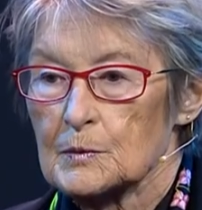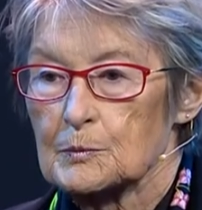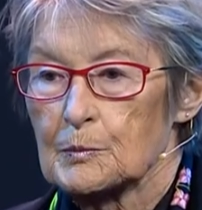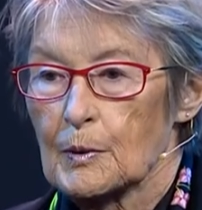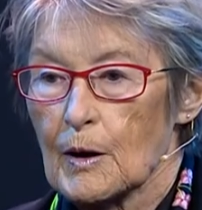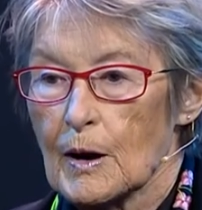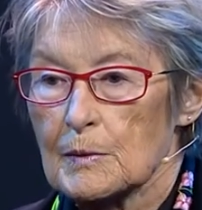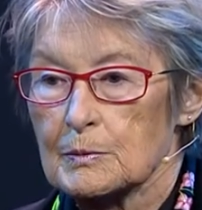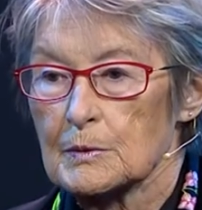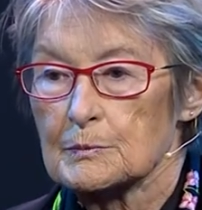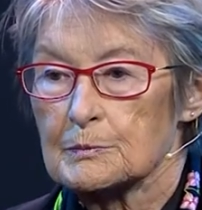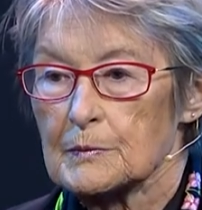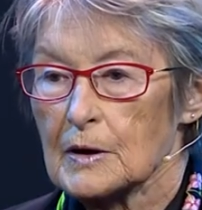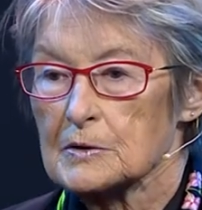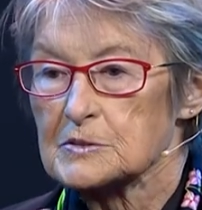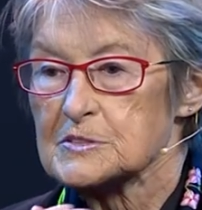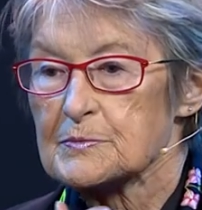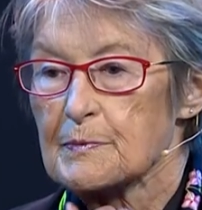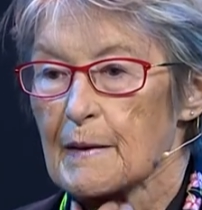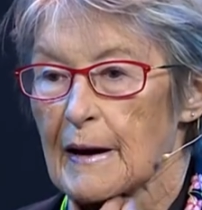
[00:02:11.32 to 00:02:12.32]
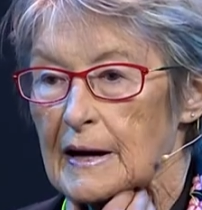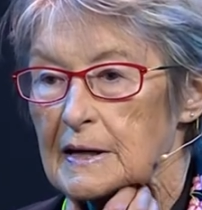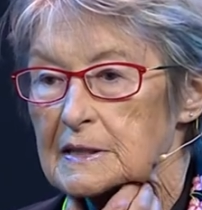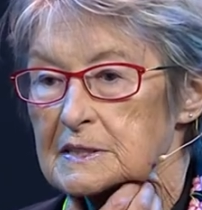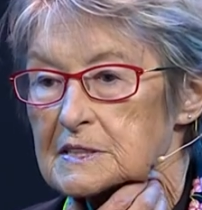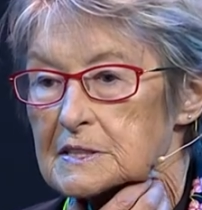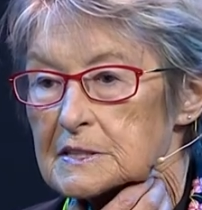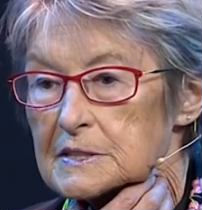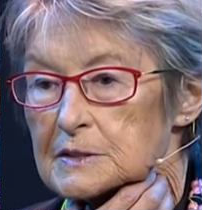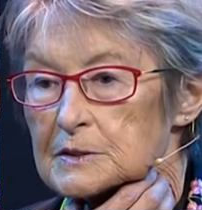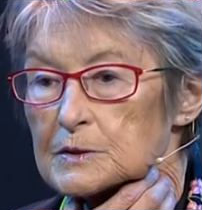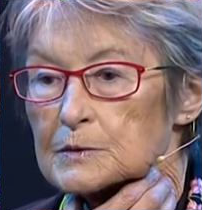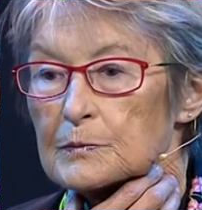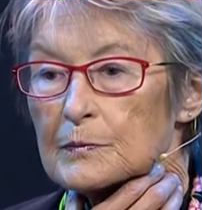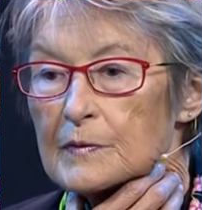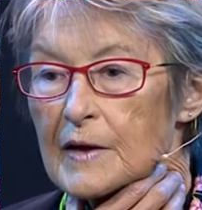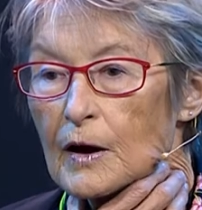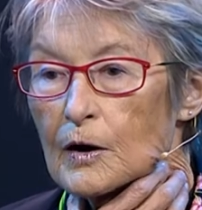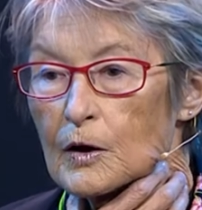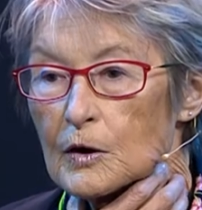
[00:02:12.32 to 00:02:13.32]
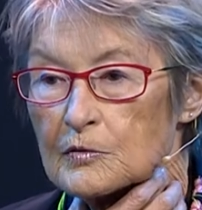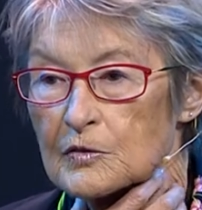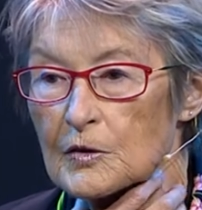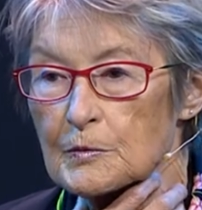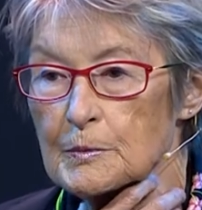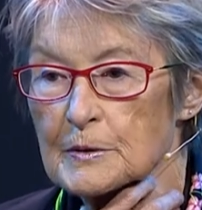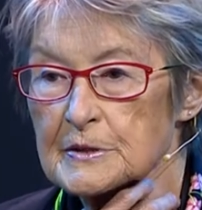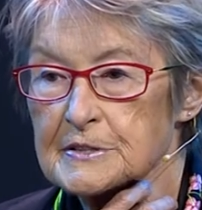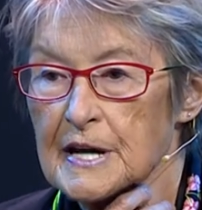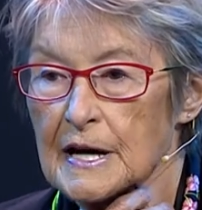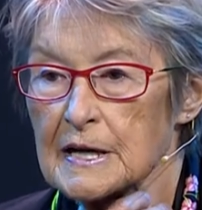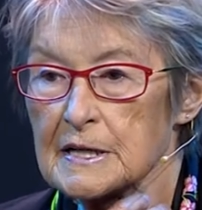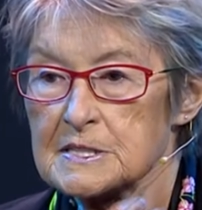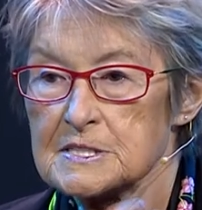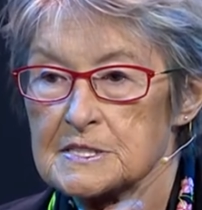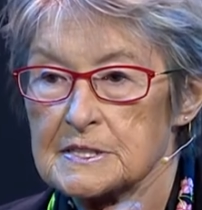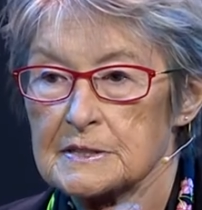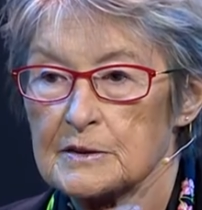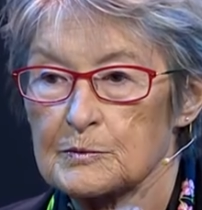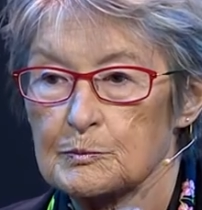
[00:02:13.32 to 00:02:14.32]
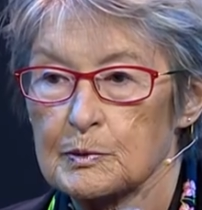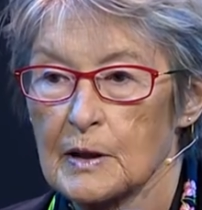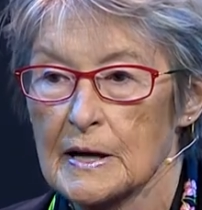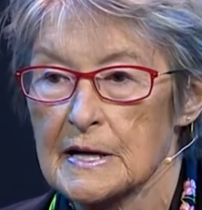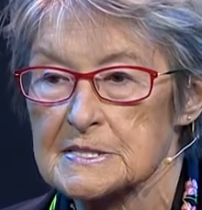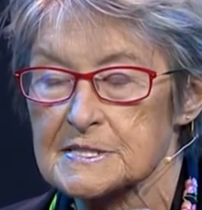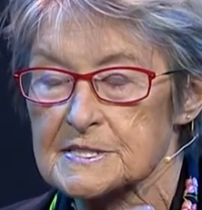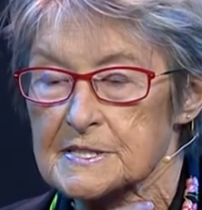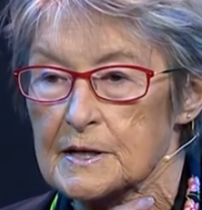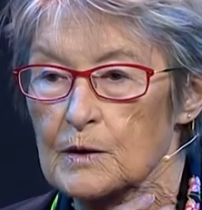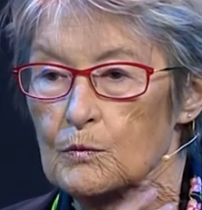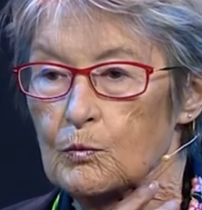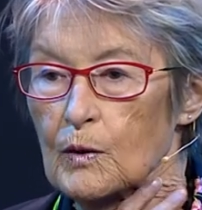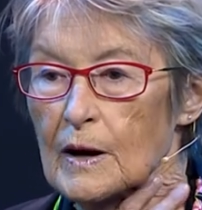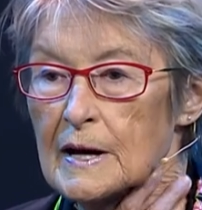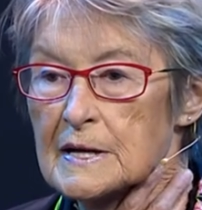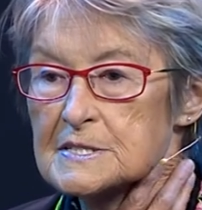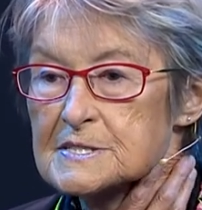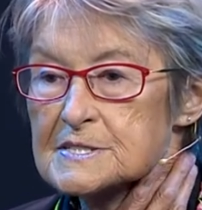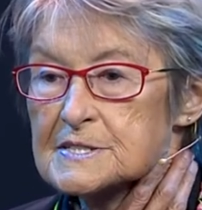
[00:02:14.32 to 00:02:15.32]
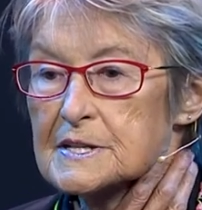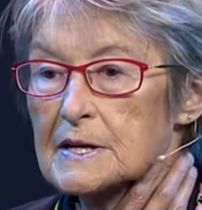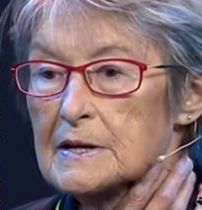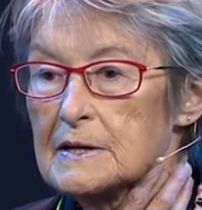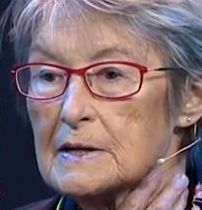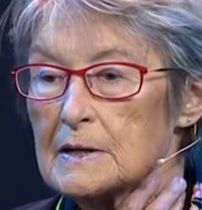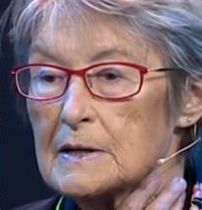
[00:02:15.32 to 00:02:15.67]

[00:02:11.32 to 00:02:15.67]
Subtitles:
problem goes back to the overproduction of plastic waste,